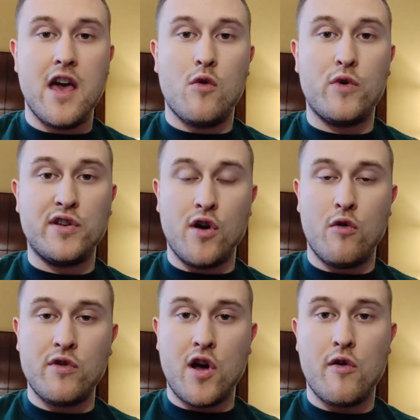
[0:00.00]
We
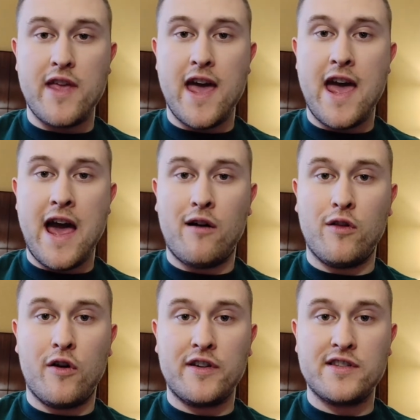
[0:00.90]
don't know yet how
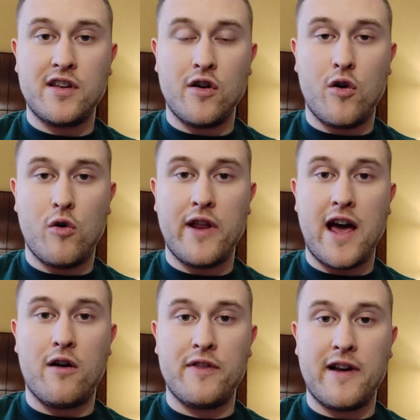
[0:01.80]
long he's going to hold
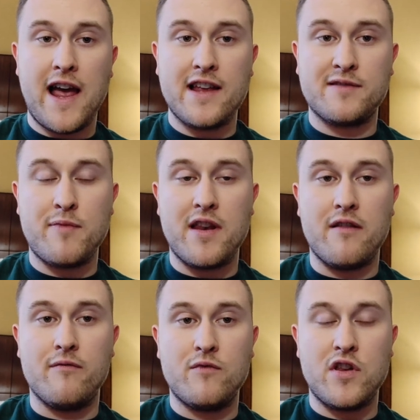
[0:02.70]
out. There has
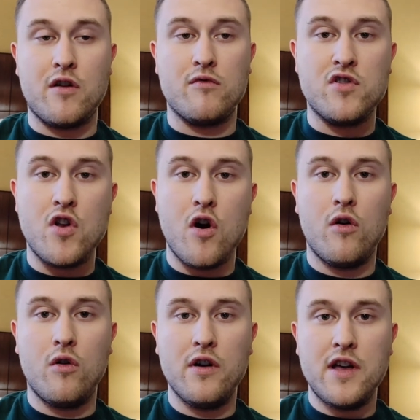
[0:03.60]
been,
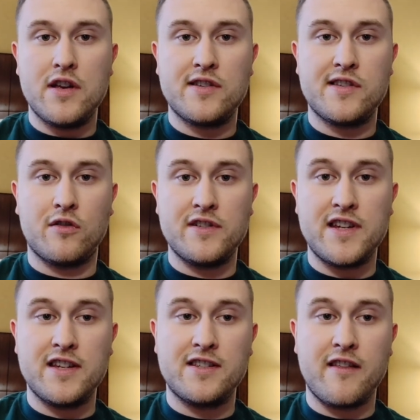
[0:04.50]
no
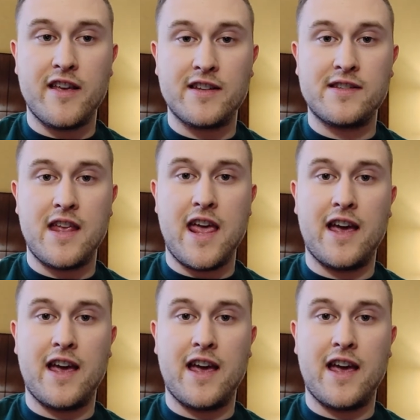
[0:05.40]
certainties to this.